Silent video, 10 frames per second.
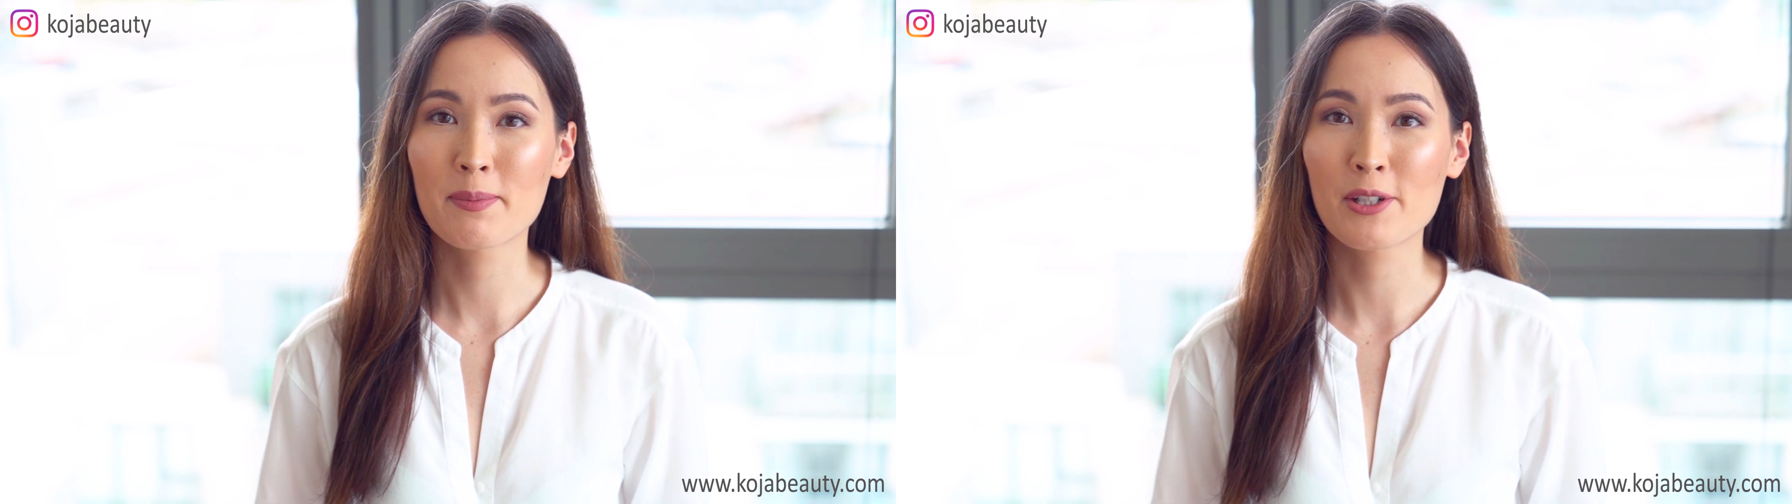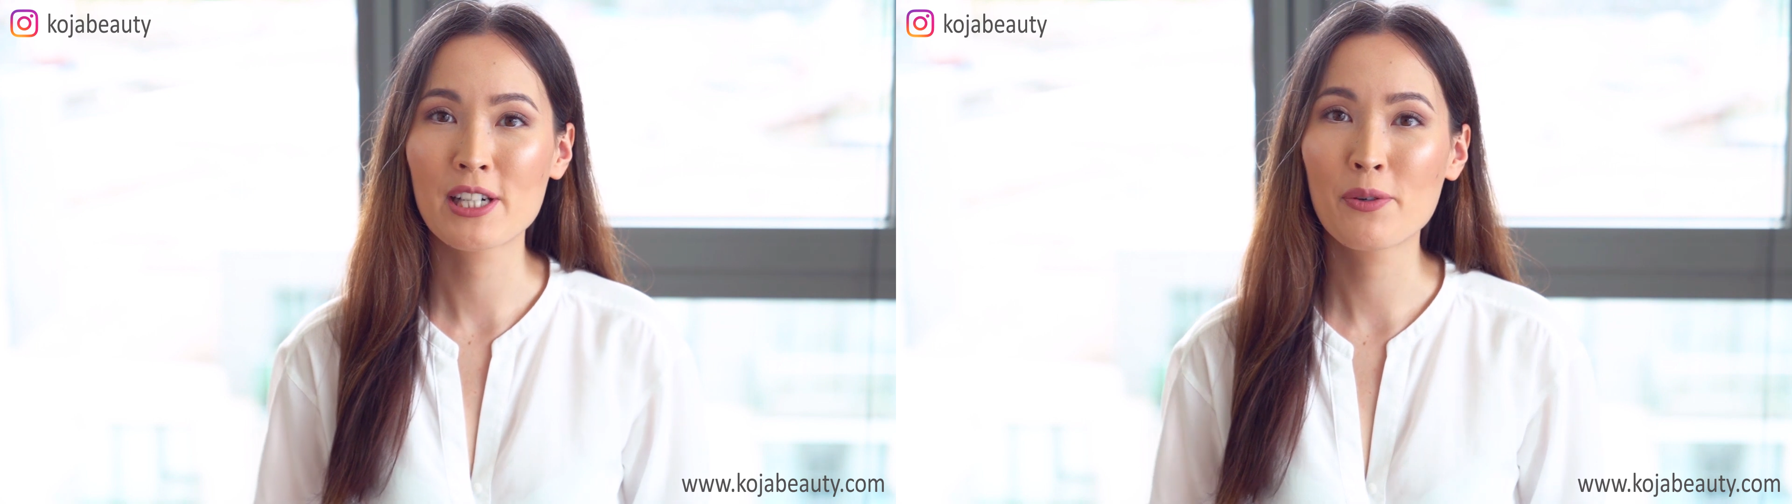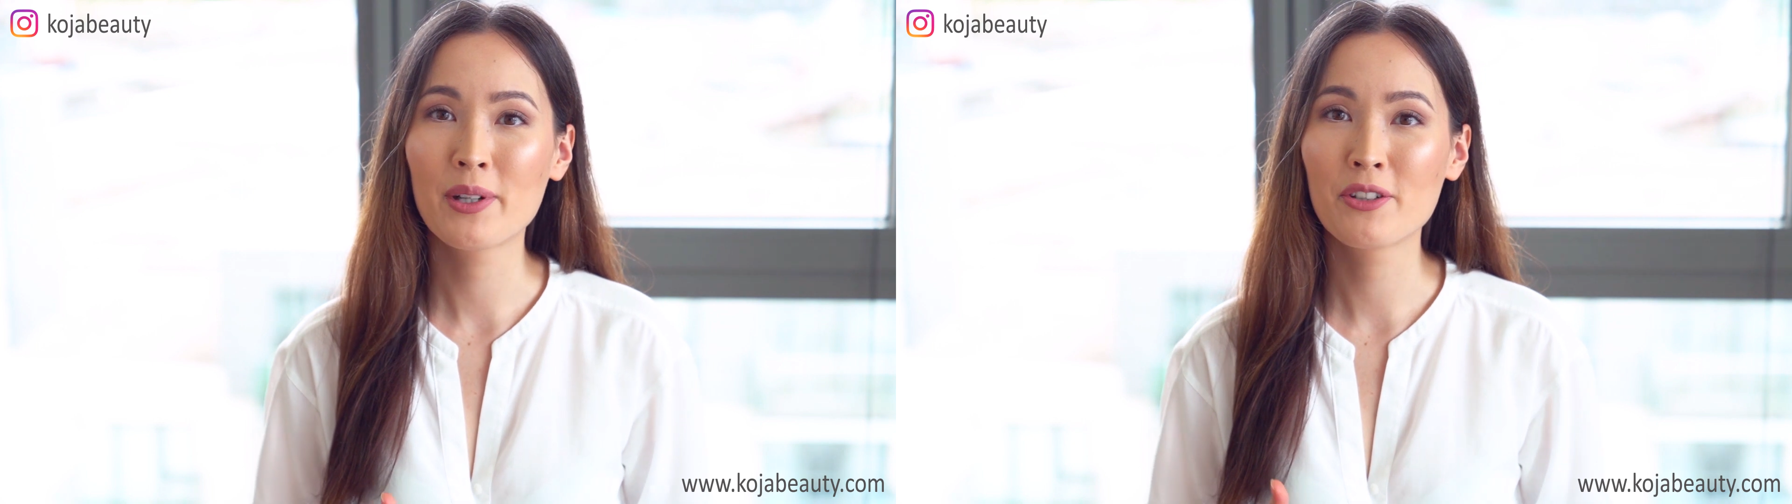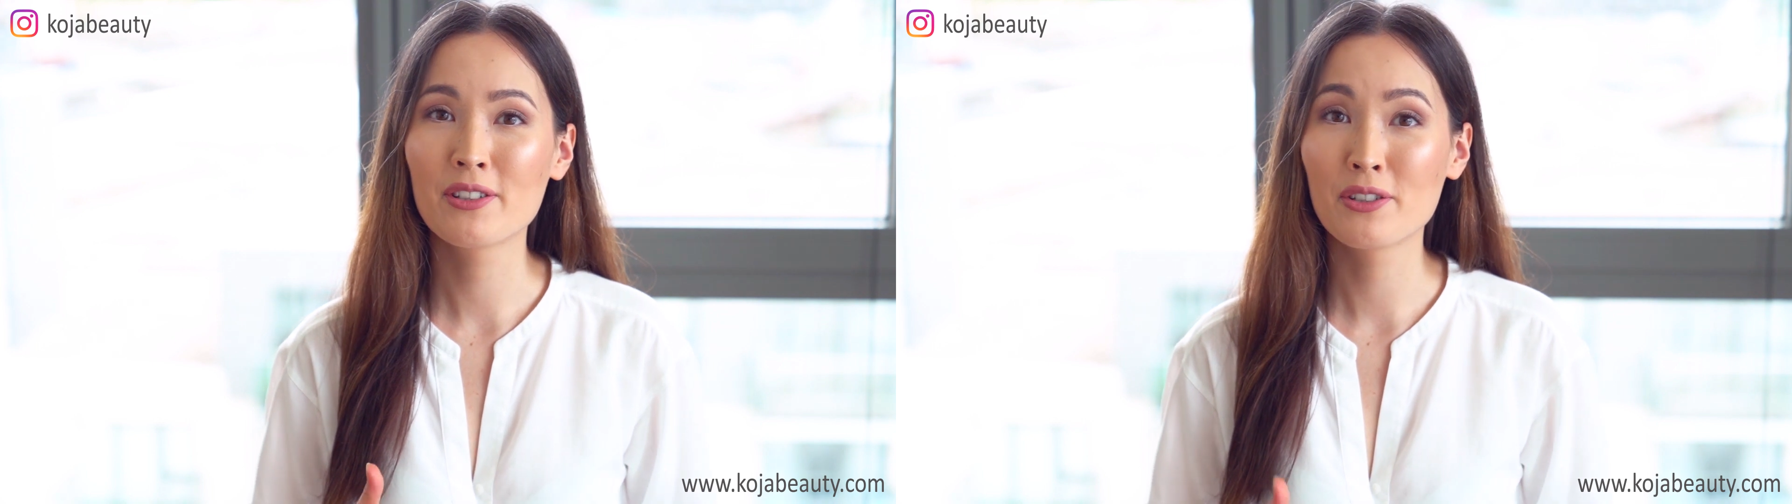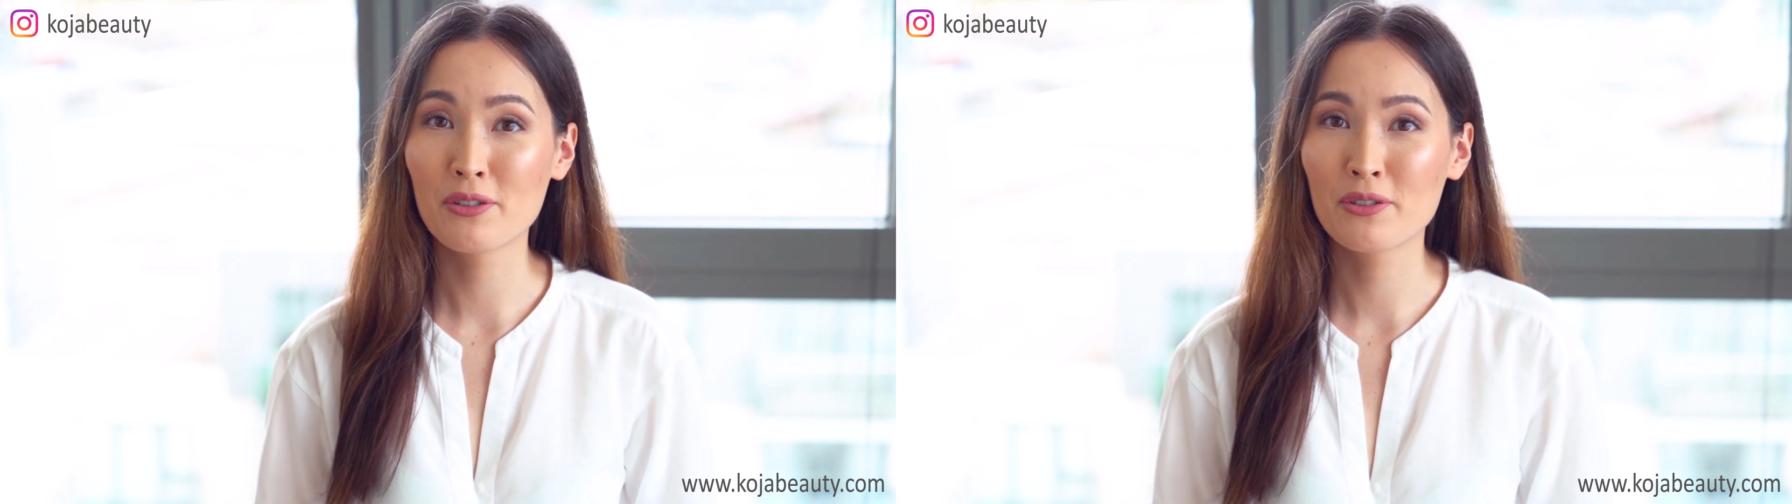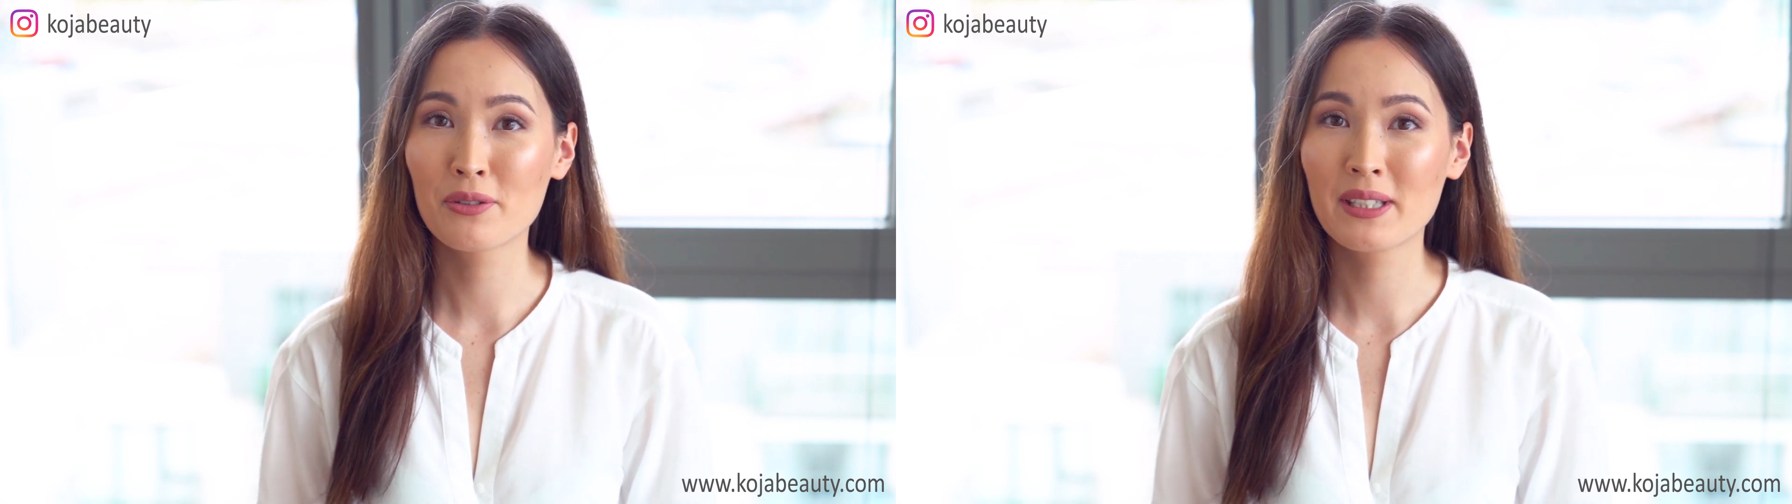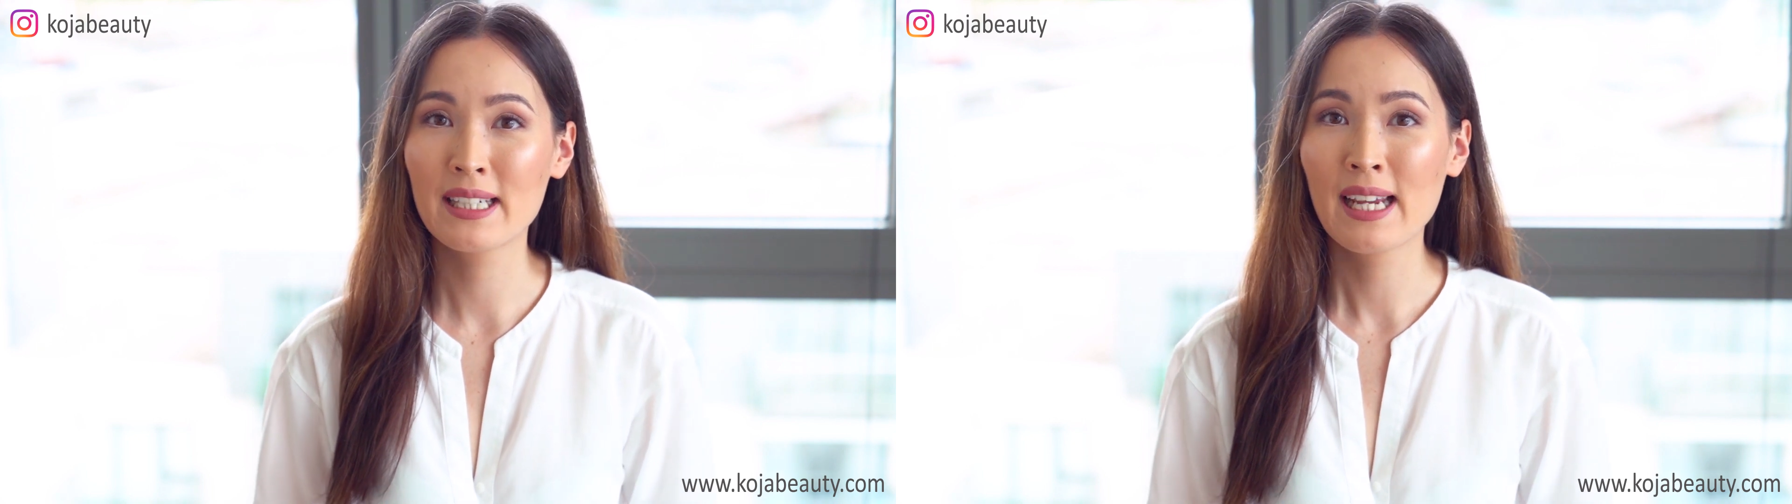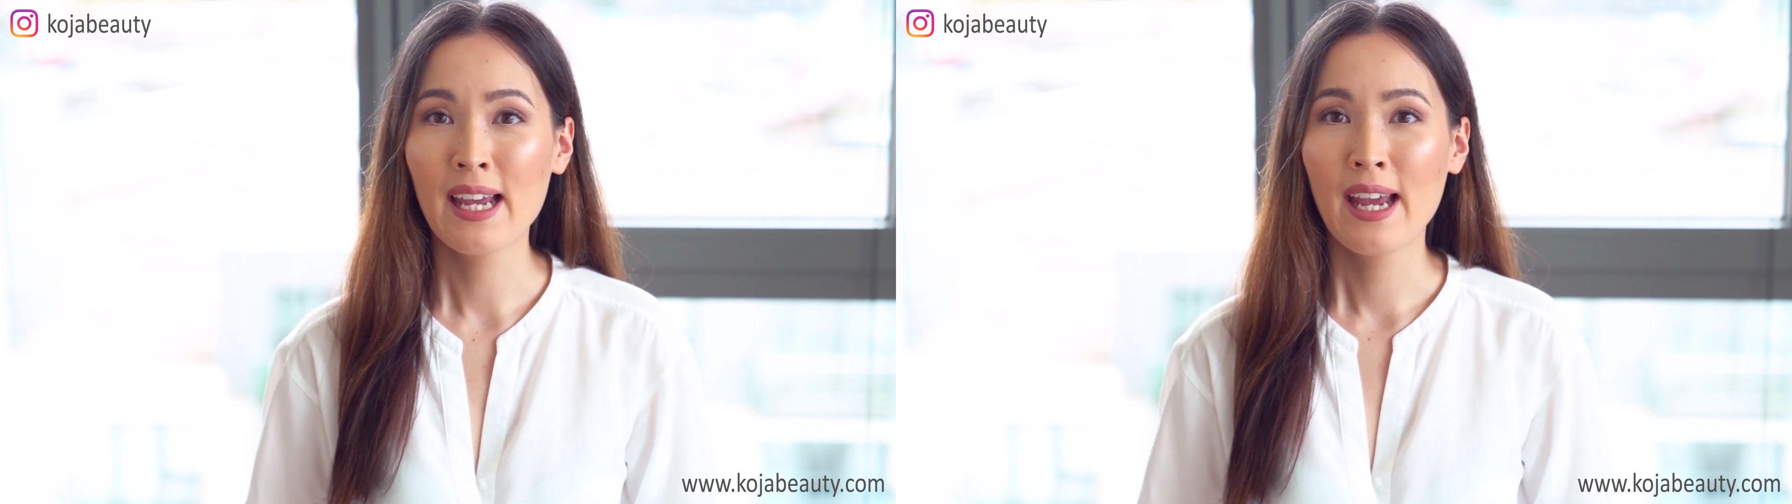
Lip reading: especially when you're new to it